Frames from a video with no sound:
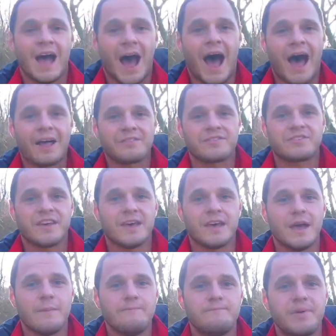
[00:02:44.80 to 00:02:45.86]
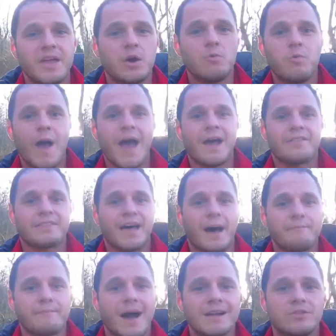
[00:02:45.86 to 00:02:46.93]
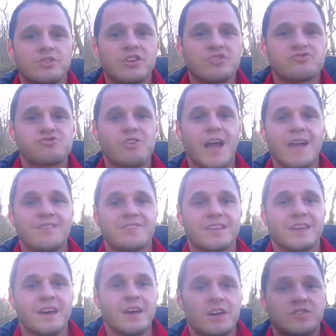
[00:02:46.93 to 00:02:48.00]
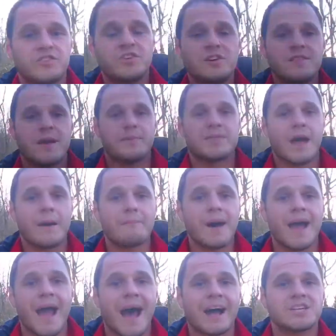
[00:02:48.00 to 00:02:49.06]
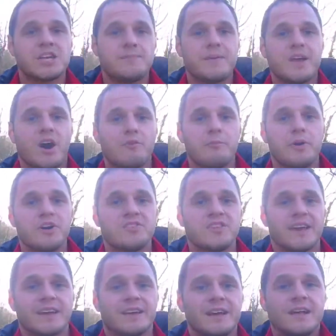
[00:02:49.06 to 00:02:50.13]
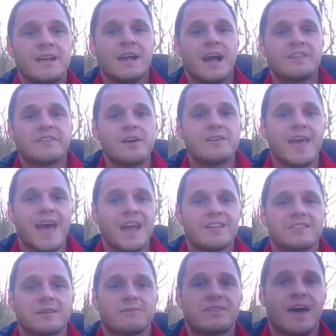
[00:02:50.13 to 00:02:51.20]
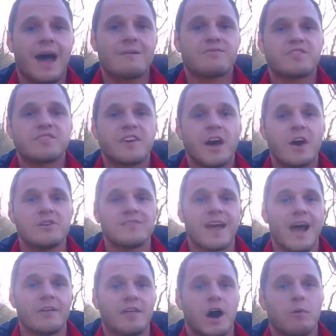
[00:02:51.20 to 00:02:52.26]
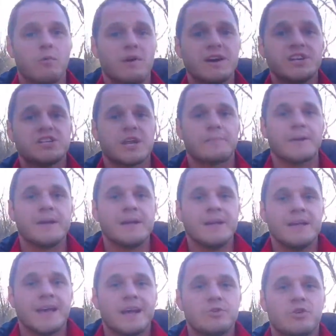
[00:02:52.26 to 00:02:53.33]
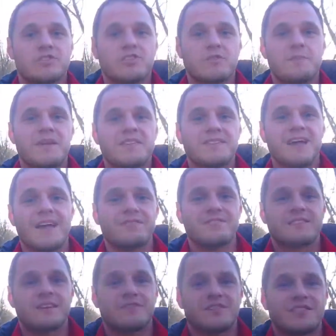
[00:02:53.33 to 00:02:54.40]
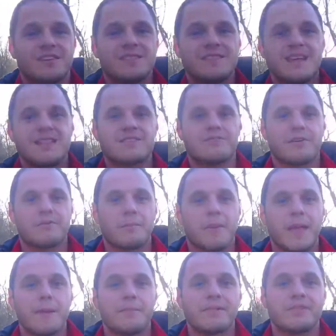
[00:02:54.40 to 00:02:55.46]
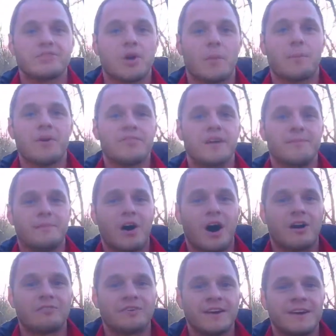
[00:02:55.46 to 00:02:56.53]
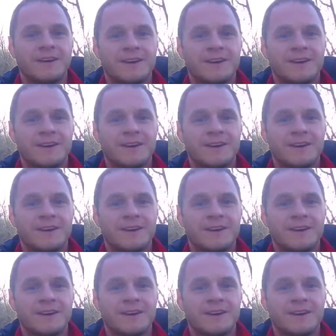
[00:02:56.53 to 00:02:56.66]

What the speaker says: And be aware that that might look crazy to them and that might actually be off-putting. It's okay sometimes to tone down our worship in order to be sensitive to the needs of other people and not put them off.